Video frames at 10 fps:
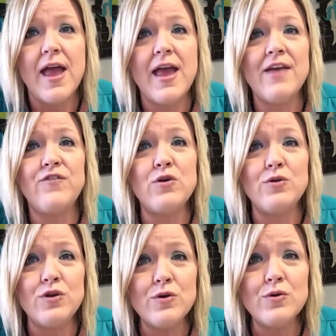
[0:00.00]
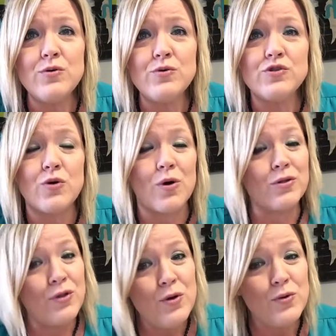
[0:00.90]
If you use
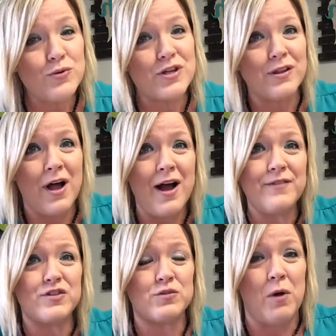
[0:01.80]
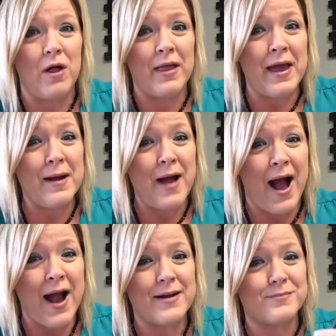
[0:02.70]
or lose a lot of small
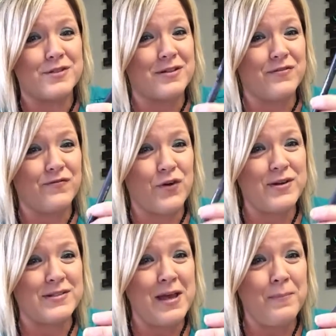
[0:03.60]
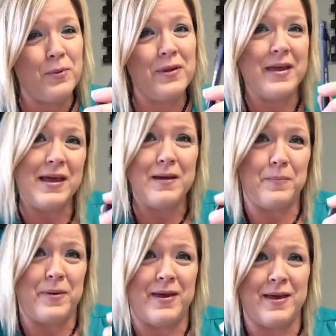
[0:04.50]
items, for example,
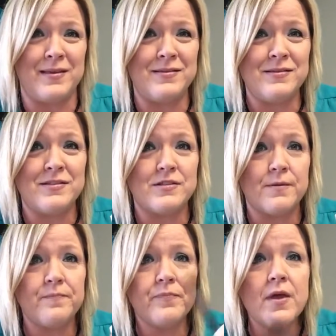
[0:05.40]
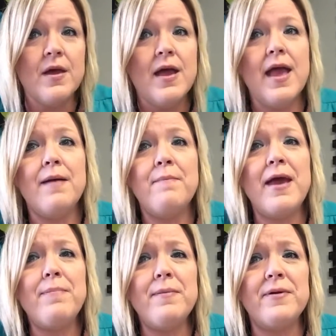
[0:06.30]
ink pens, it
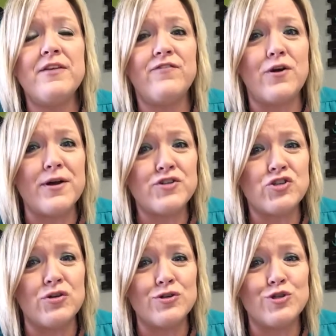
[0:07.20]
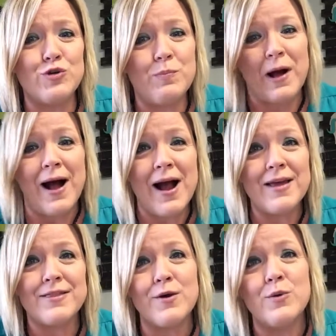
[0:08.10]
may be beneficial to
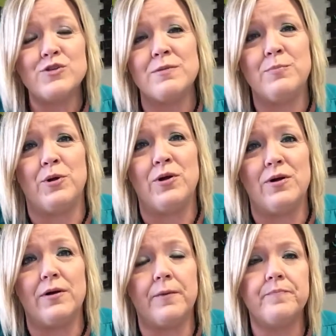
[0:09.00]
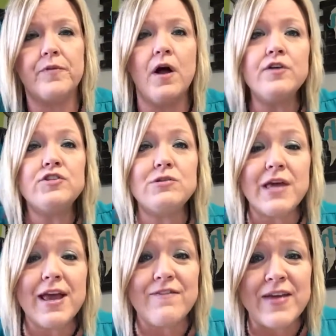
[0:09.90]
buy those in bulk. Also
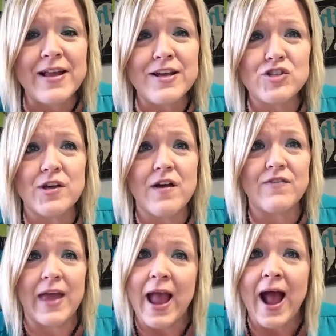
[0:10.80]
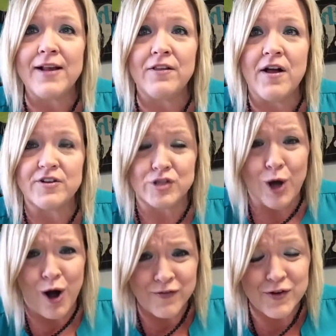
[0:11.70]
take advantage of catalogs
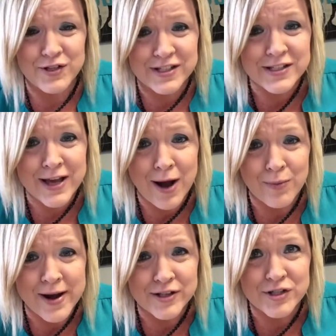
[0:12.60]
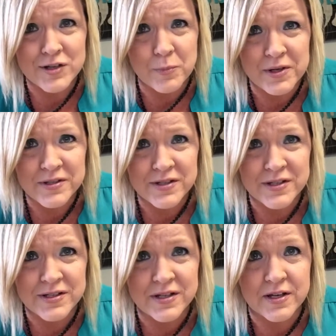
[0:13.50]
that offer discount rates to
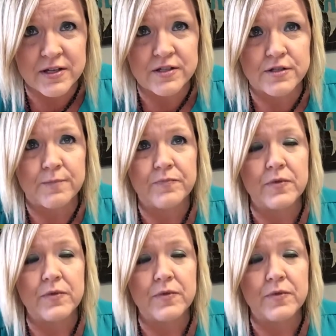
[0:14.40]
businesses.